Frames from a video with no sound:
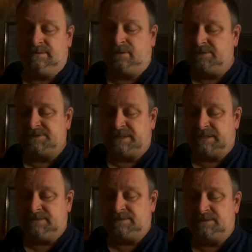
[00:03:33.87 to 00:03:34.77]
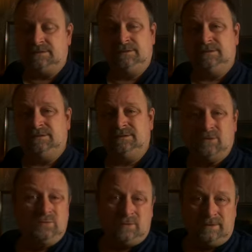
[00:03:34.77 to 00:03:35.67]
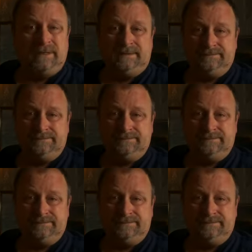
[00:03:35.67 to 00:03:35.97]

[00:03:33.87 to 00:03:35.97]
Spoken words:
God says, don't worry.